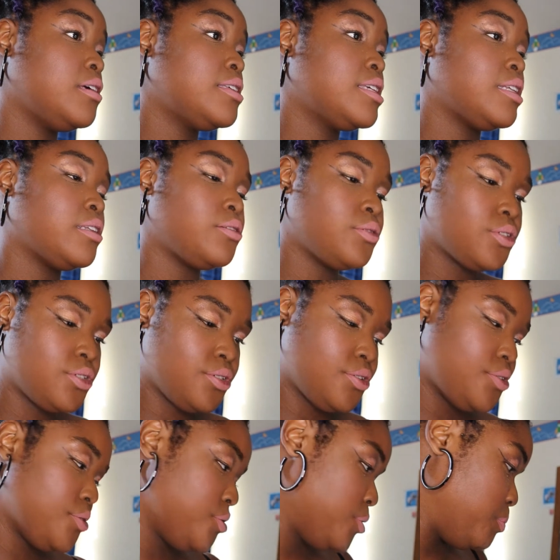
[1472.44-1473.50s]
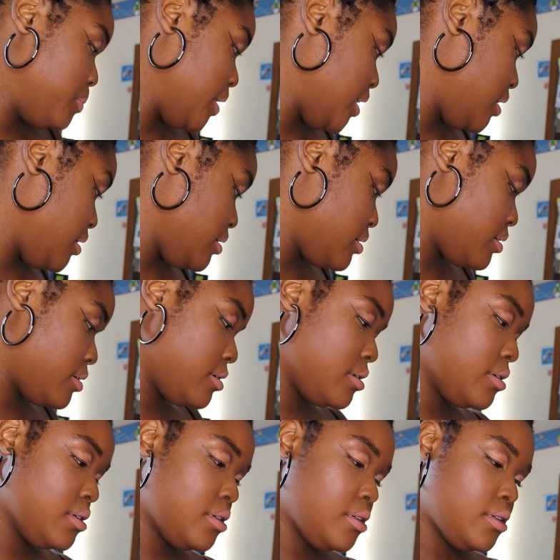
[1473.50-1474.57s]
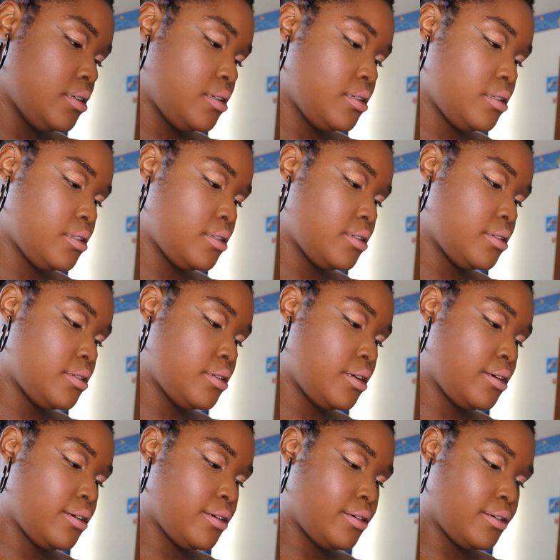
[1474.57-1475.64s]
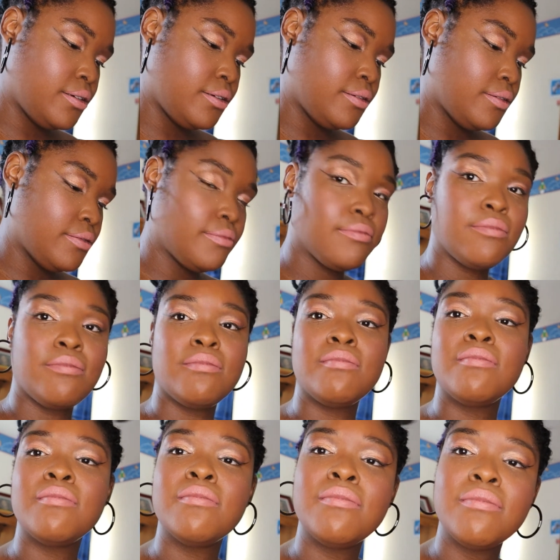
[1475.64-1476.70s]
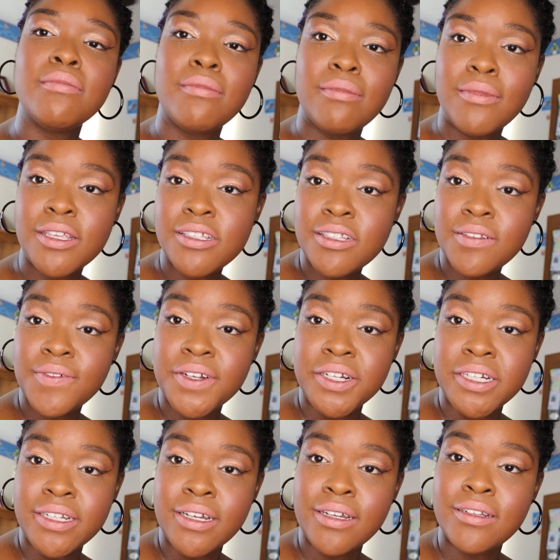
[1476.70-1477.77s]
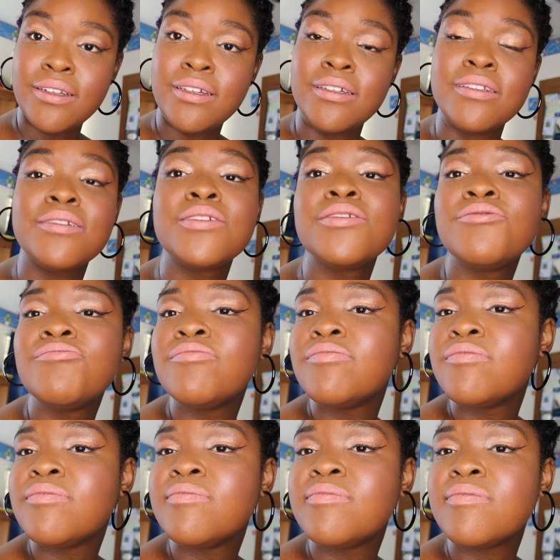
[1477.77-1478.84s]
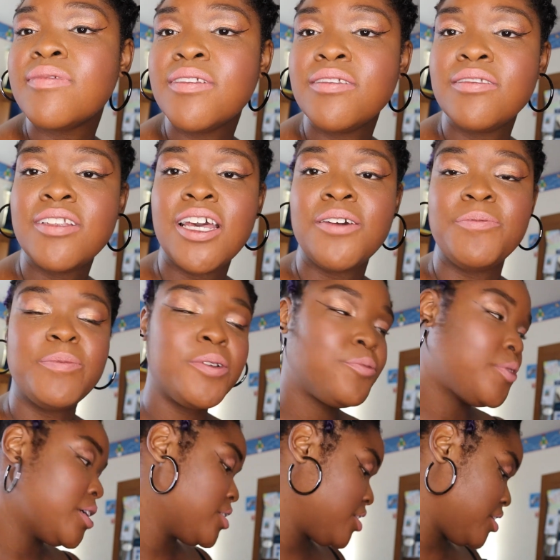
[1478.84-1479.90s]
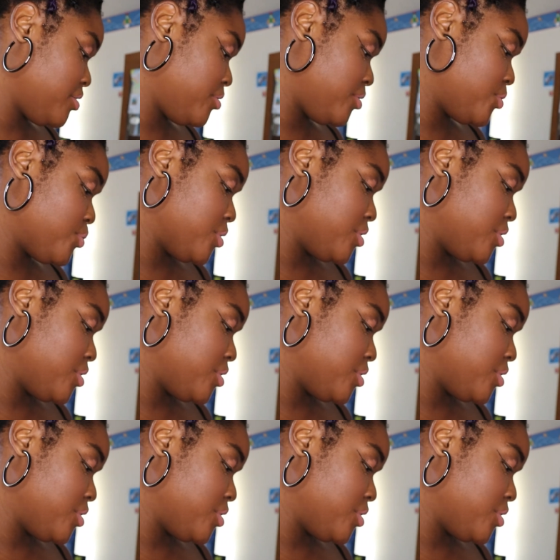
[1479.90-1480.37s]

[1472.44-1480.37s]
It's a little too pink. So, this is very 90s. I've been watching old